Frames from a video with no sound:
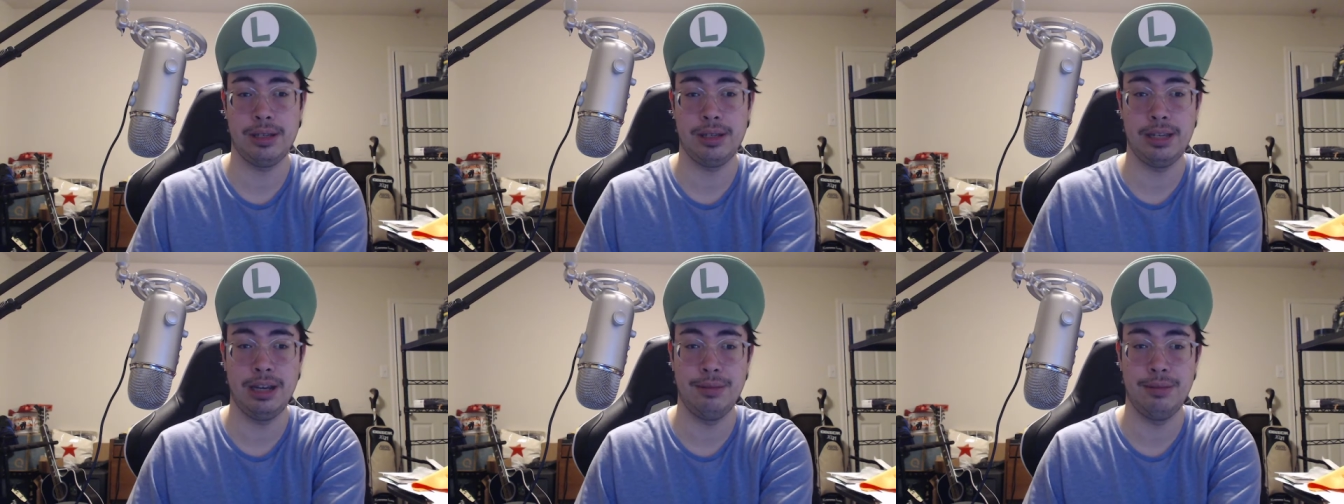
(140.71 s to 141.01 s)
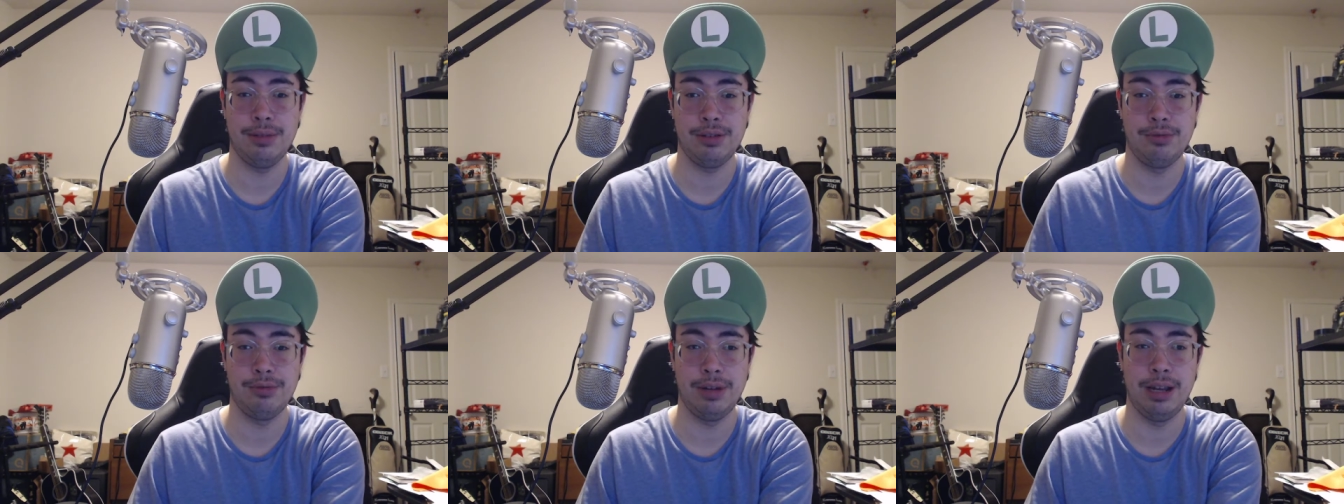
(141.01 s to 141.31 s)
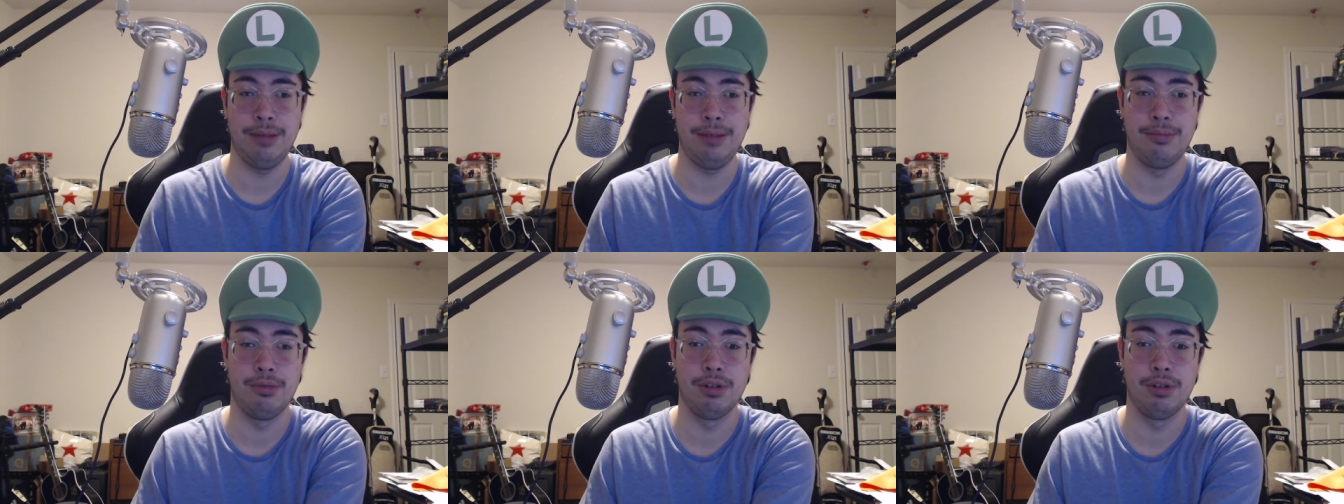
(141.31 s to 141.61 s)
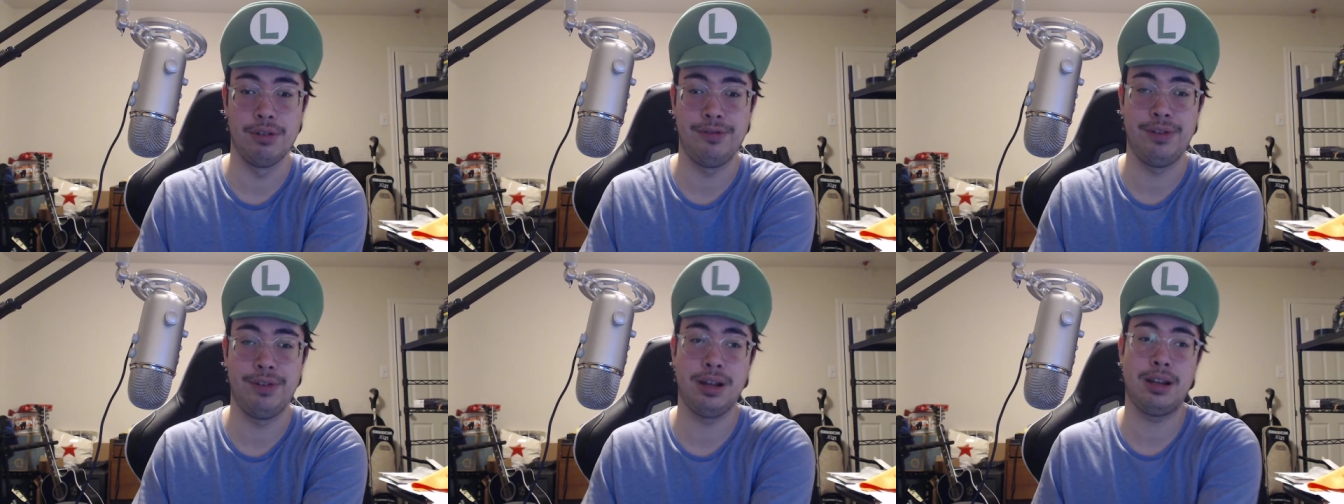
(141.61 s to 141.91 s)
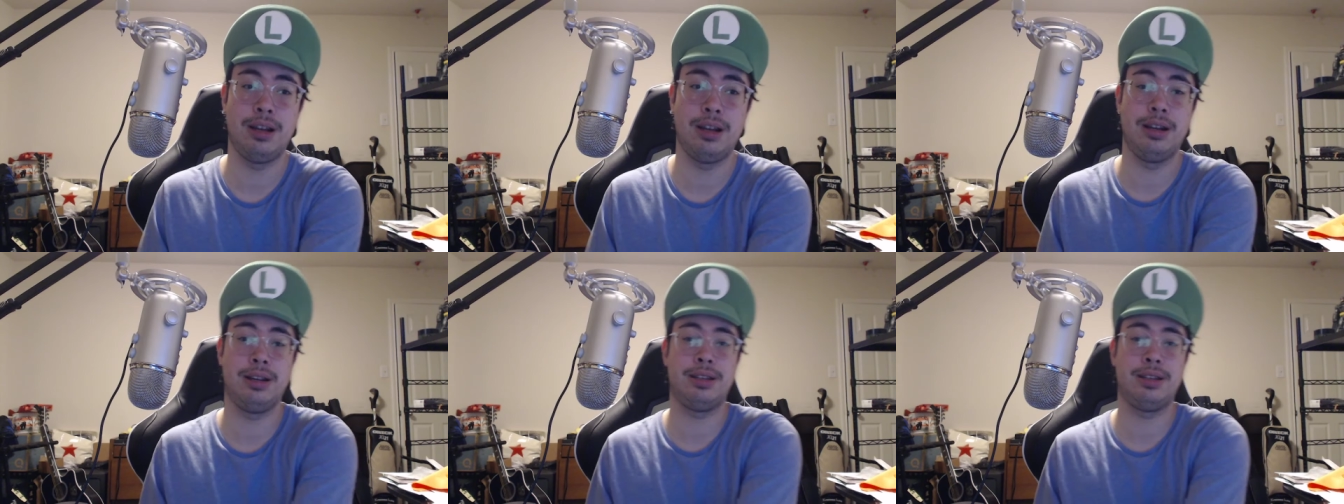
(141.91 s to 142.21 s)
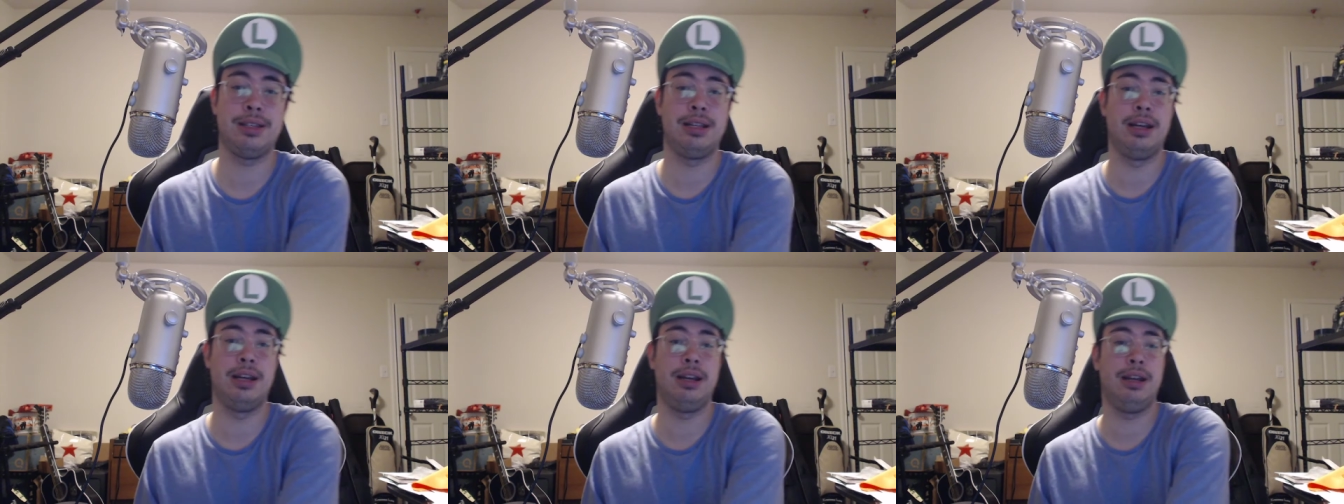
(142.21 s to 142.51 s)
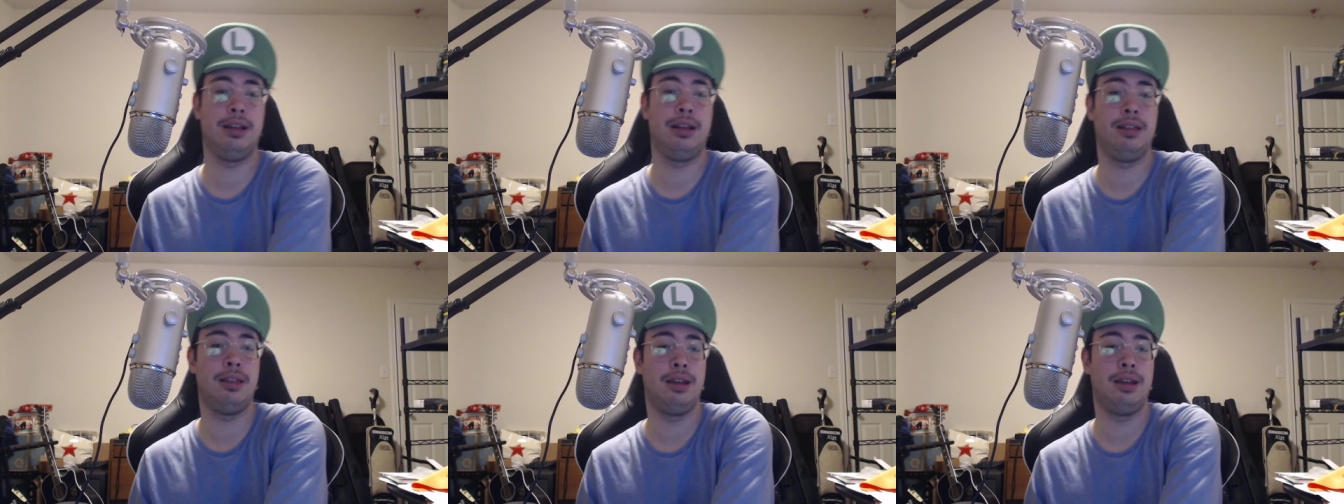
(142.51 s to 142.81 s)
Seems way more fucking
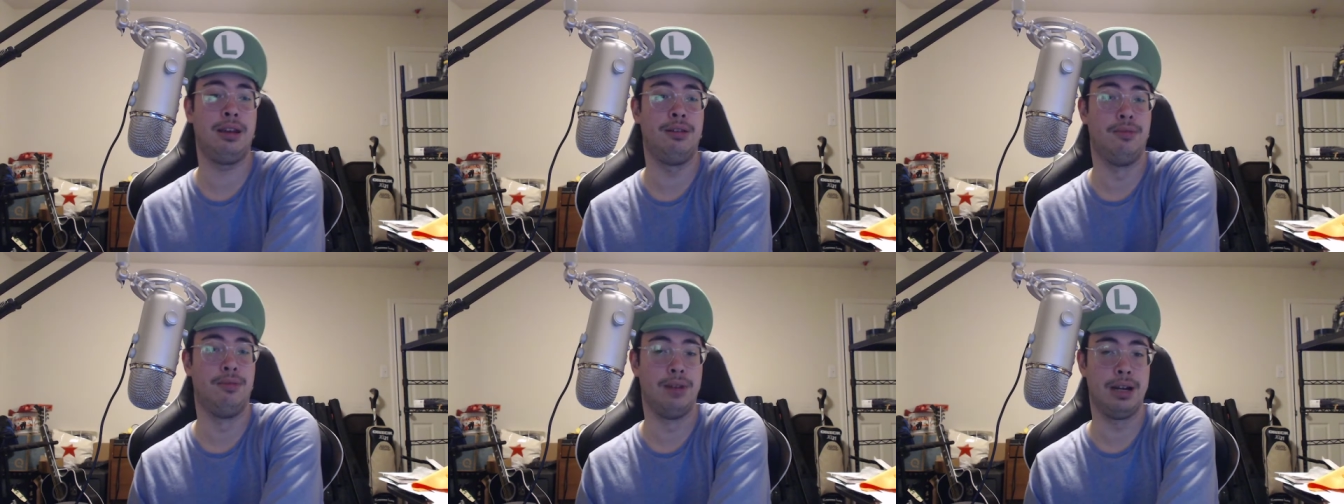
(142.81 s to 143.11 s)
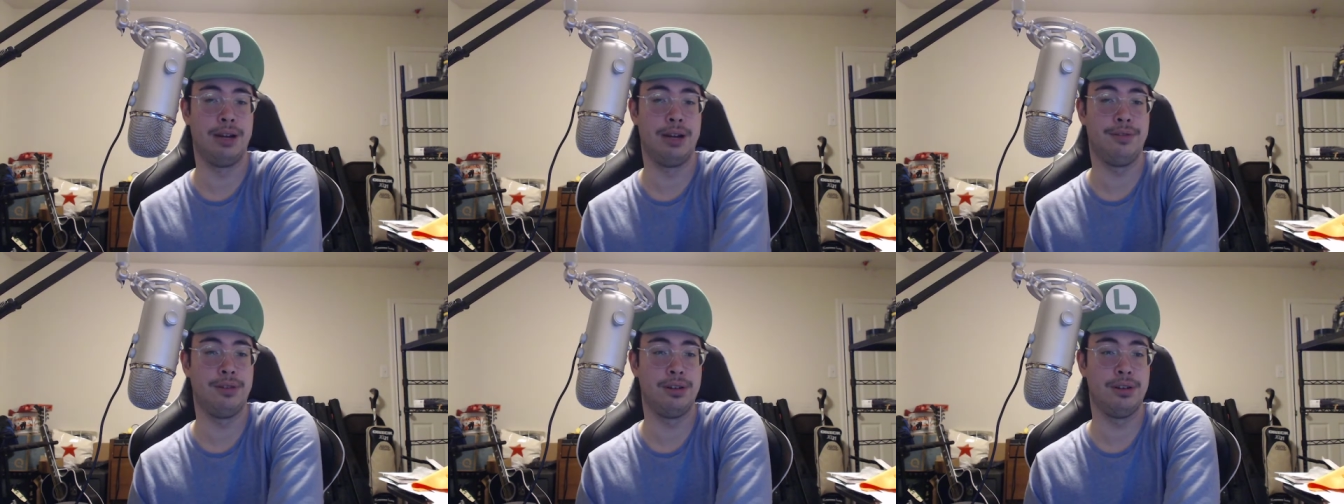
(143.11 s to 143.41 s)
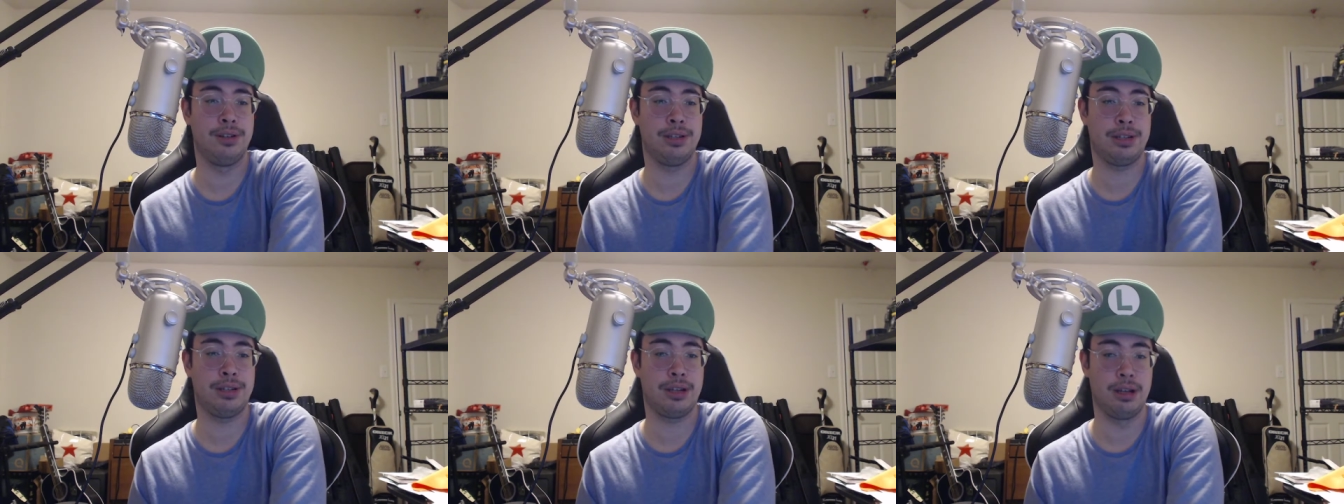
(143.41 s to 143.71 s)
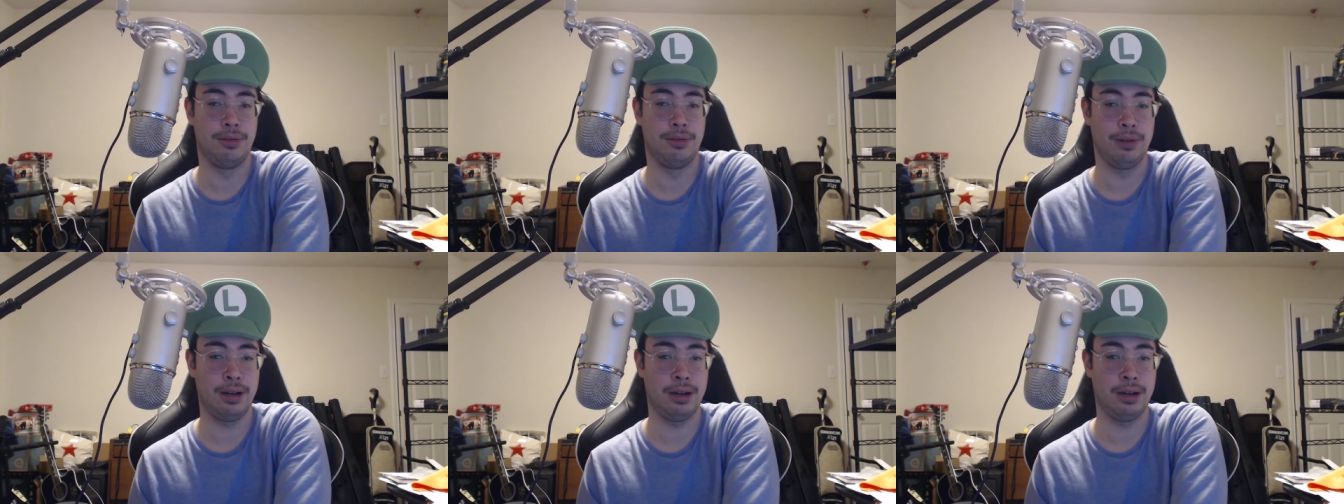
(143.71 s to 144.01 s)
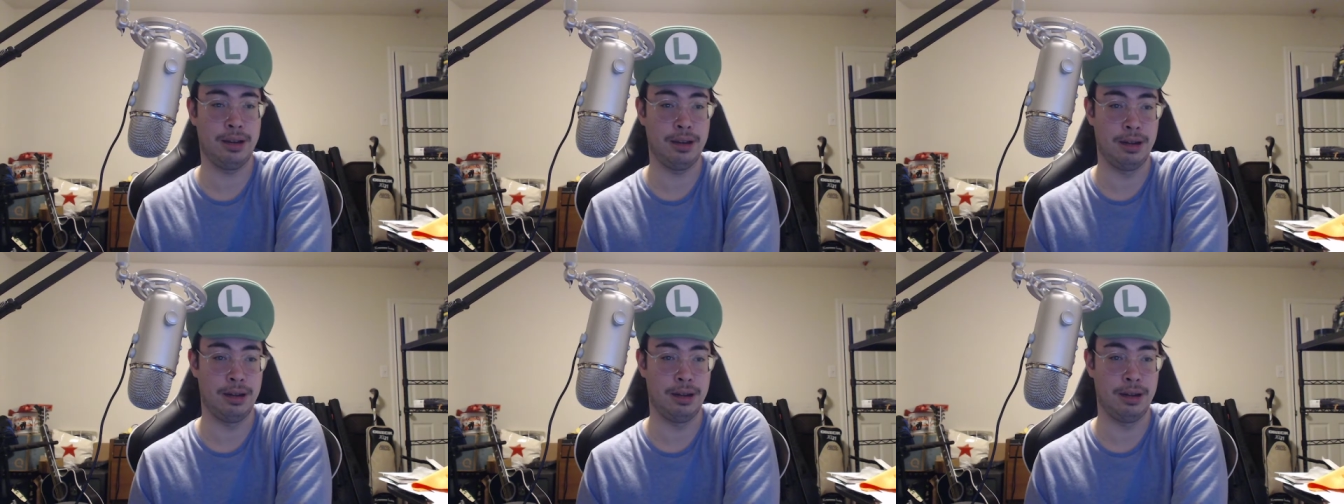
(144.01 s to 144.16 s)
exciting than whatever is going